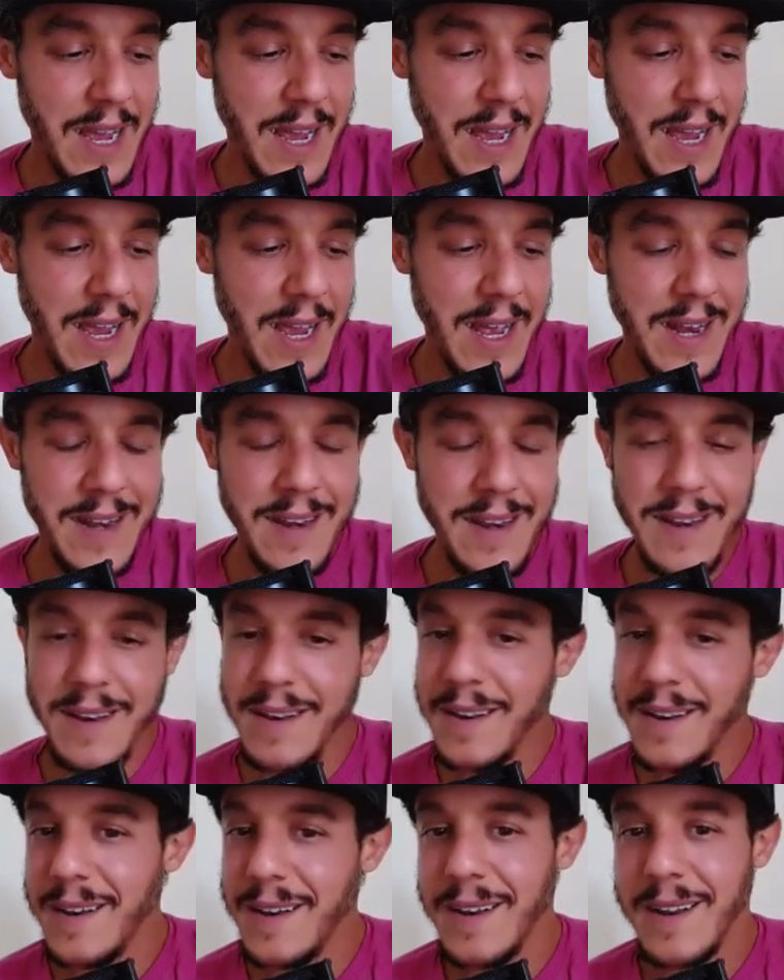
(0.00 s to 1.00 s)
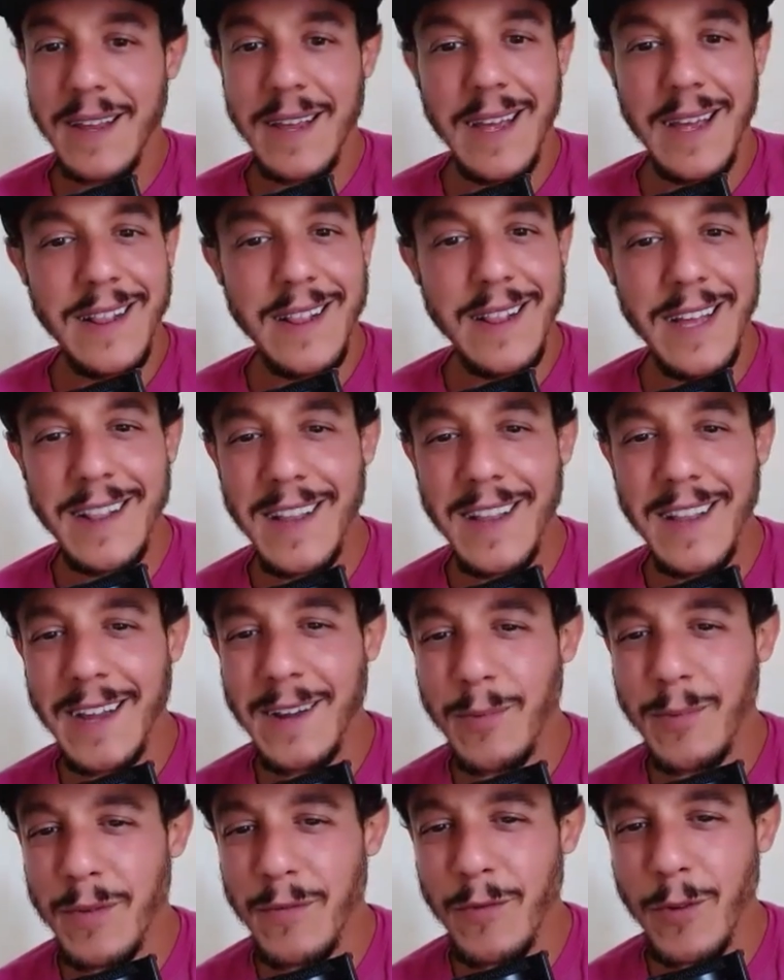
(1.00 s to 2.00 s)
And then
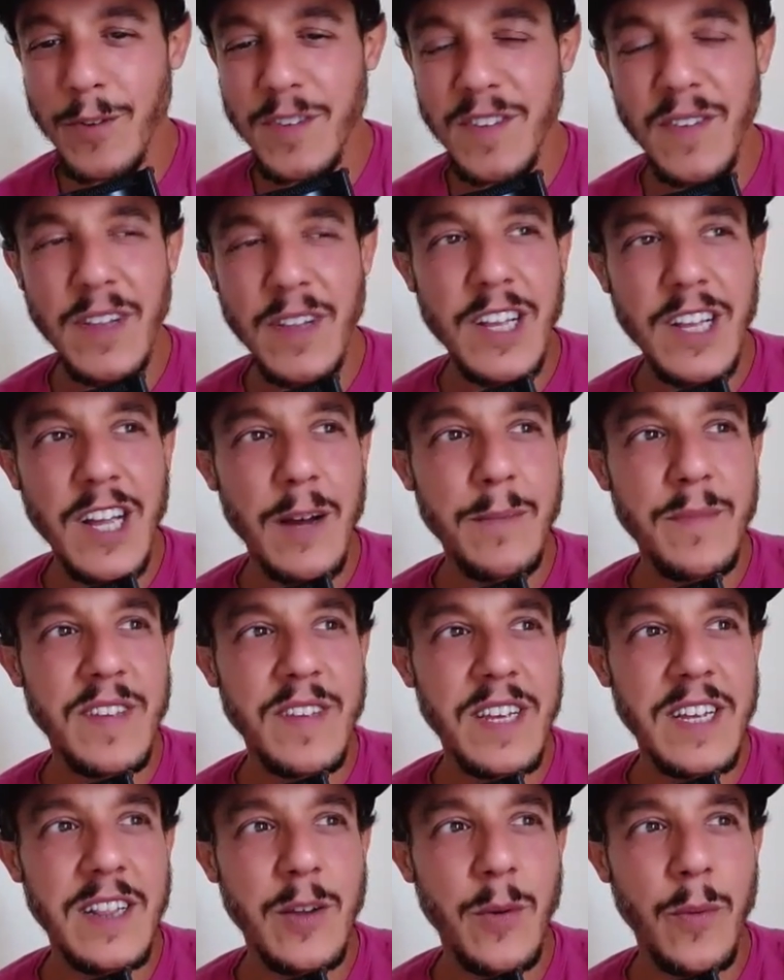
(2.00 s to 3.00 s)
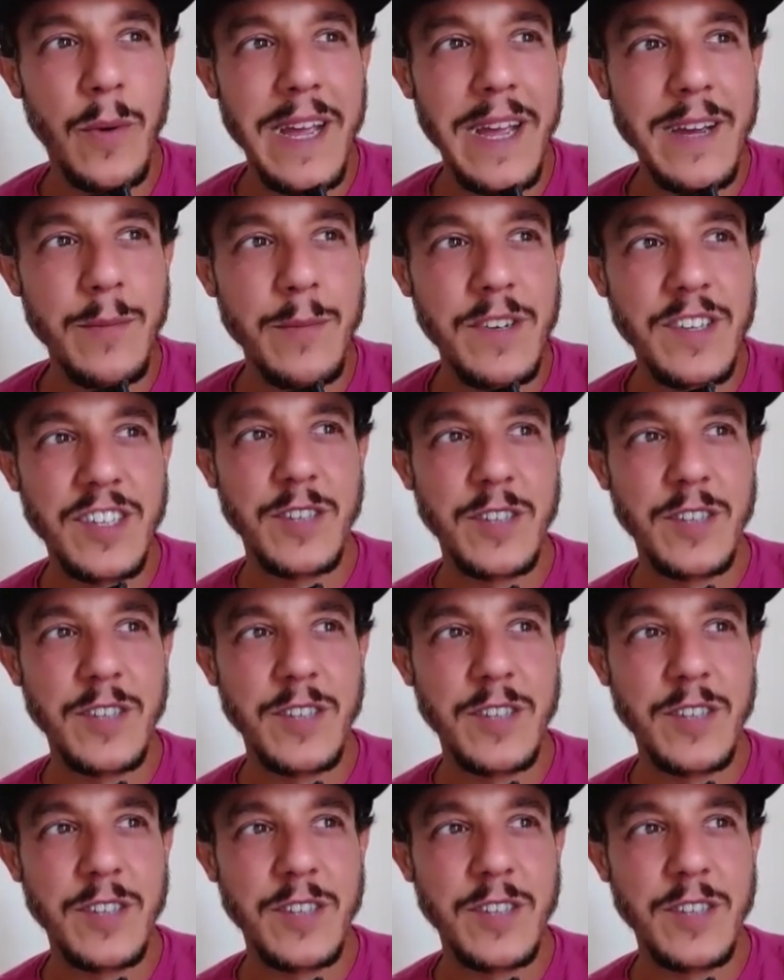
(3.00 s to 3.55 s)
like when Roosevelt comes in, the way it was